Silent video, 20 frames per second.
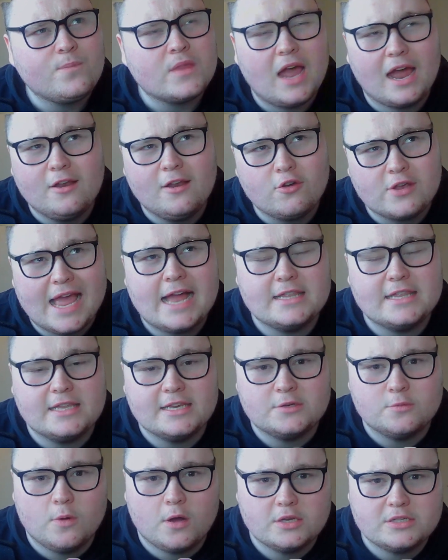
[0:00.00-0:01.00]
I know
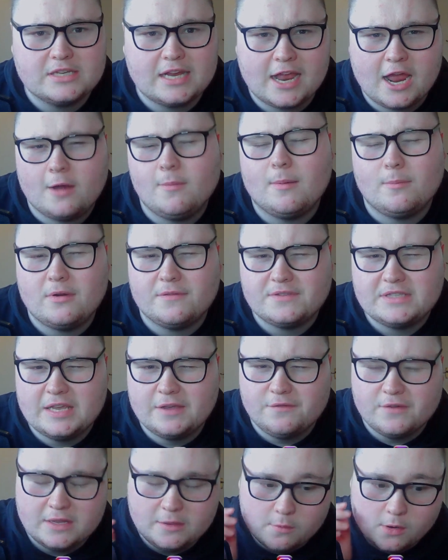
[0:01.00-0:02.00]
Candice was. I can't remember if
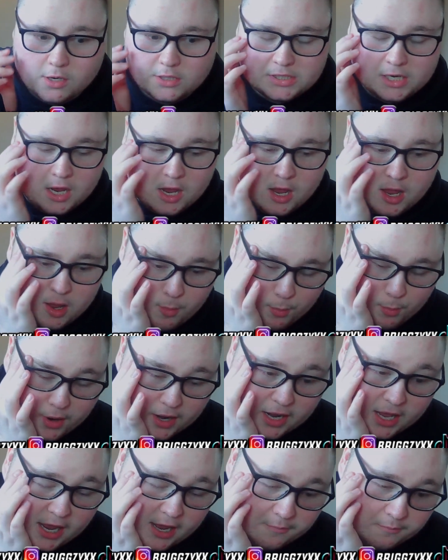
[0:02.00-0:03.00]
Tiffany was.
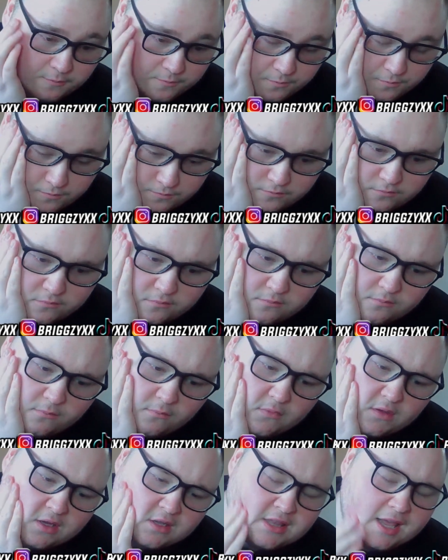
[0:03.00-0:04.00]
But
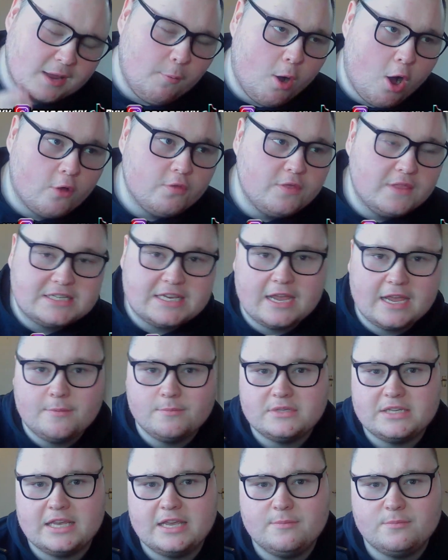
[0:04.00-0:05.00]
they were on the same
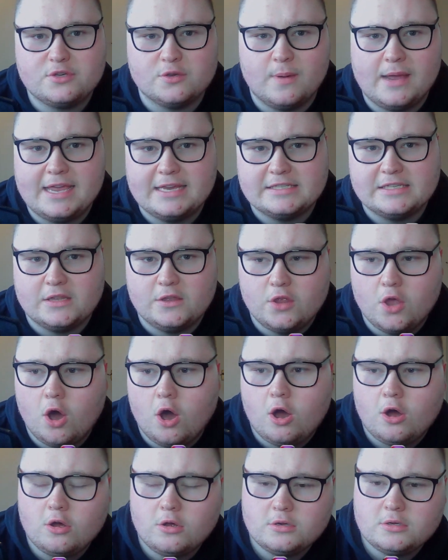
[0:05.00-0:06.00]
team, so it is
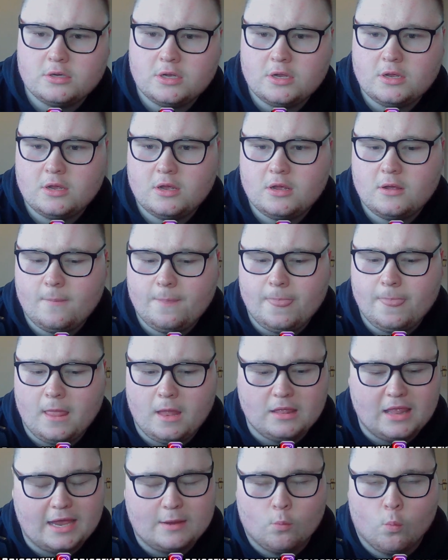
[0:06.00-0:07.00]
not,
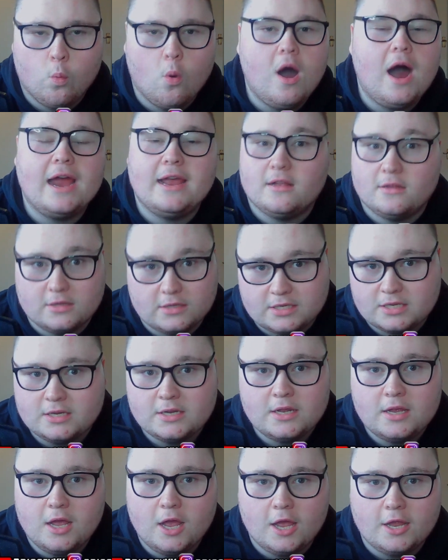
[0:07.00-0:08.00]
like, wild
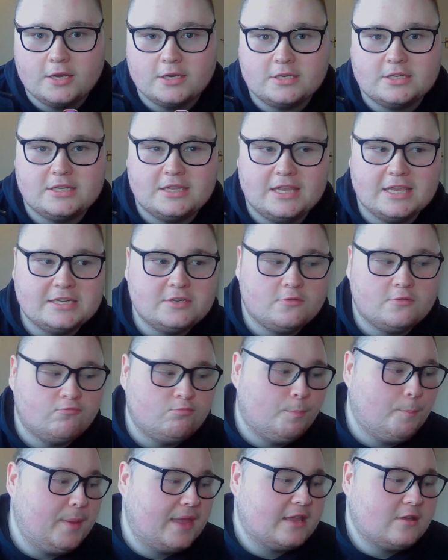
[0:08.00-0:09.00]
and this
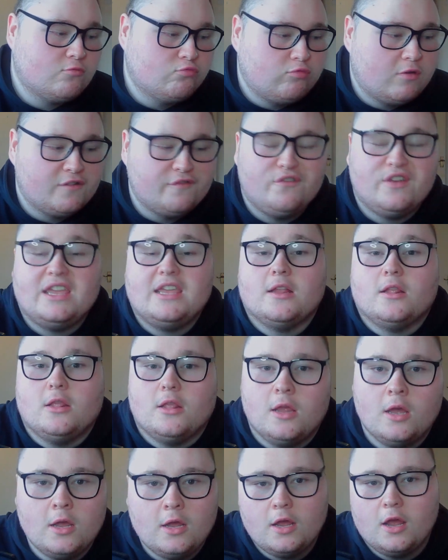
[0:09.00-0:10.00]
big
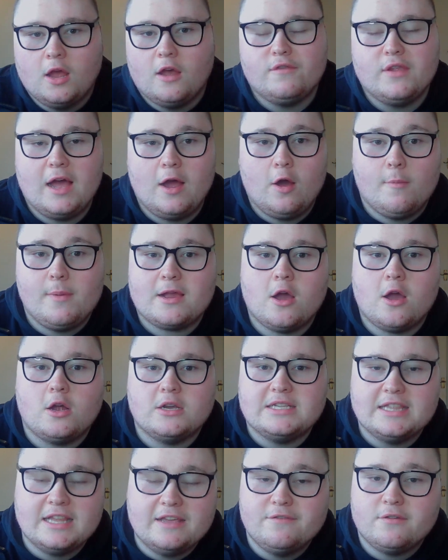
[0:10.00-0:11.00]
reveal of, like, oh my
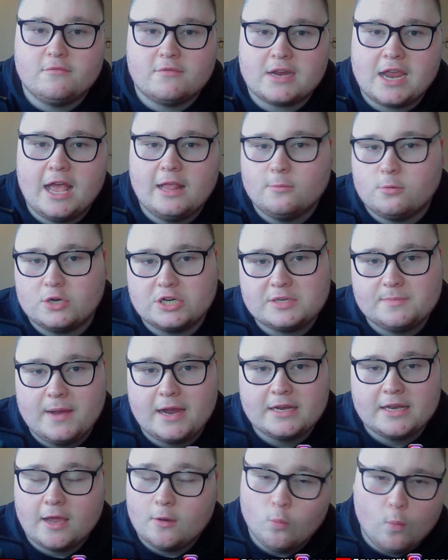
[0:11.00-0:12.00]
god, Liv and Raquel were at
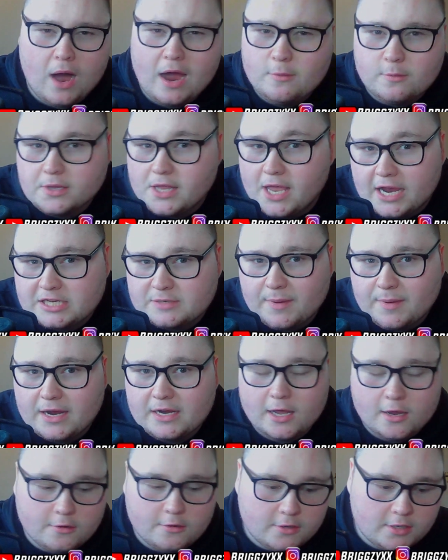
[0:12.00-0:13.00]
SmackDown. Why were they at
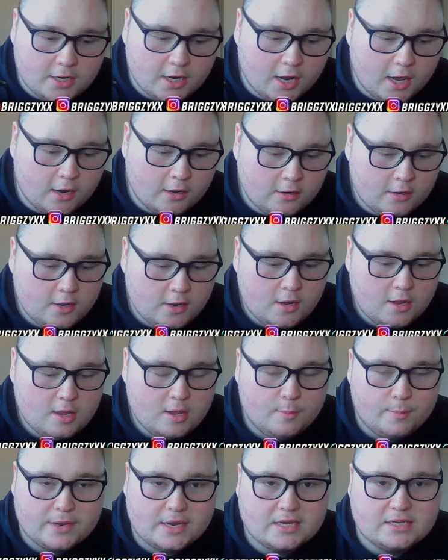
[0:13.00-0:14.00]
SmackDown, you know?
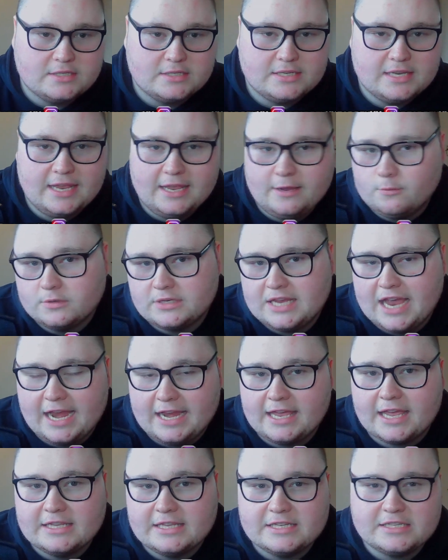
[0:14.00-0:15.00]
Because it was
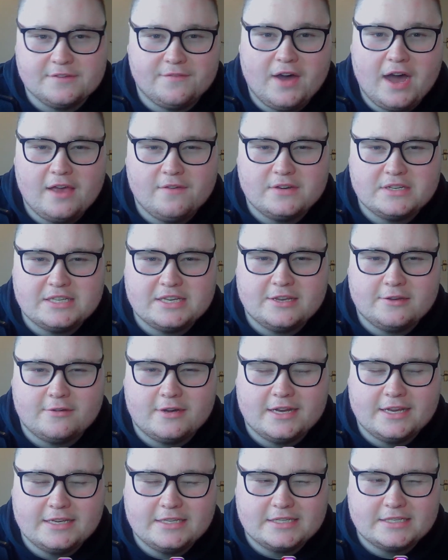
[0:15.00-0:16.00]
heading into Survivor
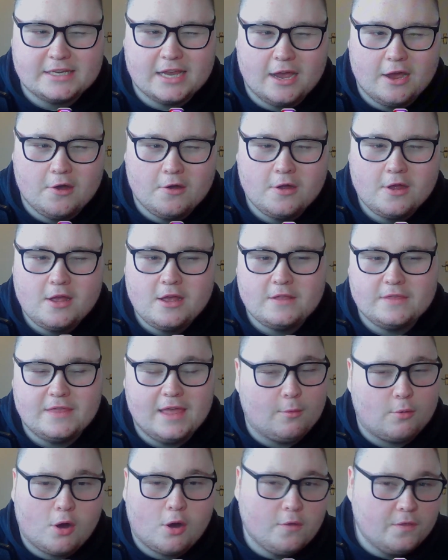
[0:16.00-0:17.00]
Series, so they
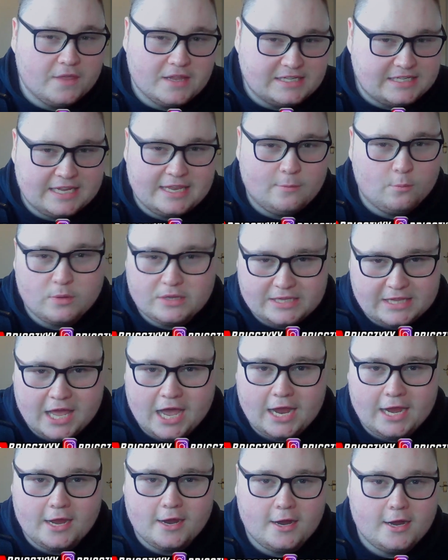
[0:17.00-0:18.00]
were on the team with
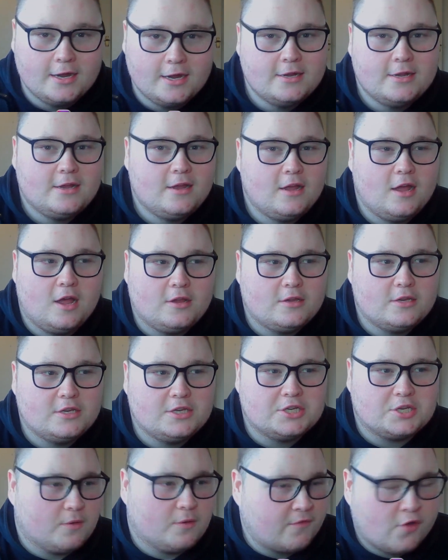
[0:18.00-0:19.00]
Nia,
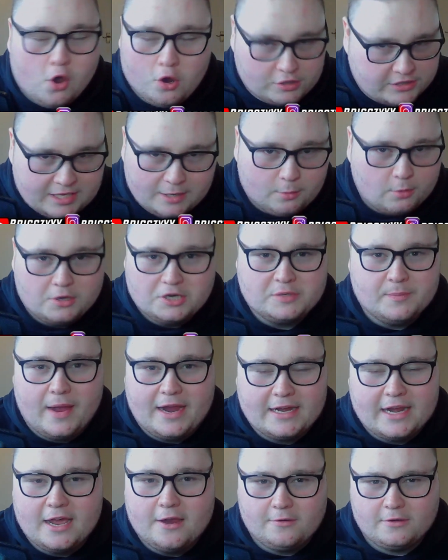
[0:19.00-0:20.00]
so of course they were at
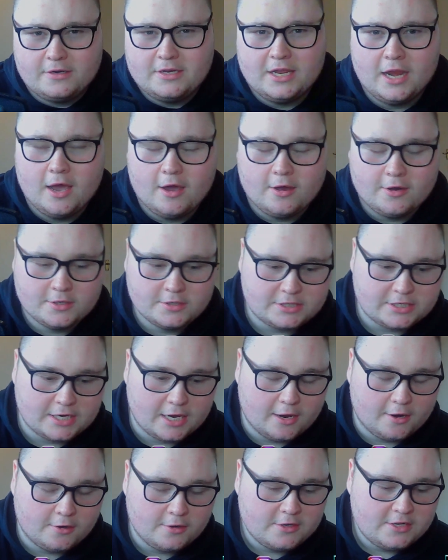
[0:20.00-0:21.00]
SmackDown, you know?
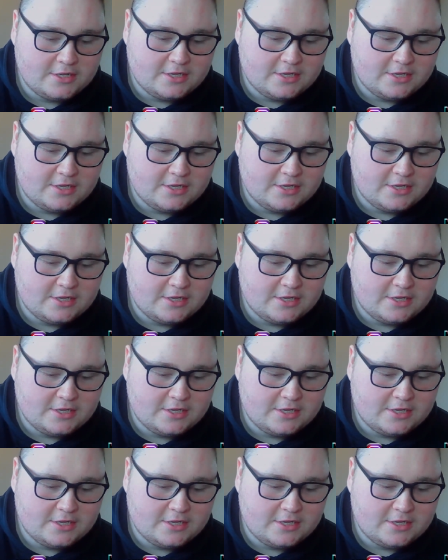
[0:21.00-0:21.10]
So,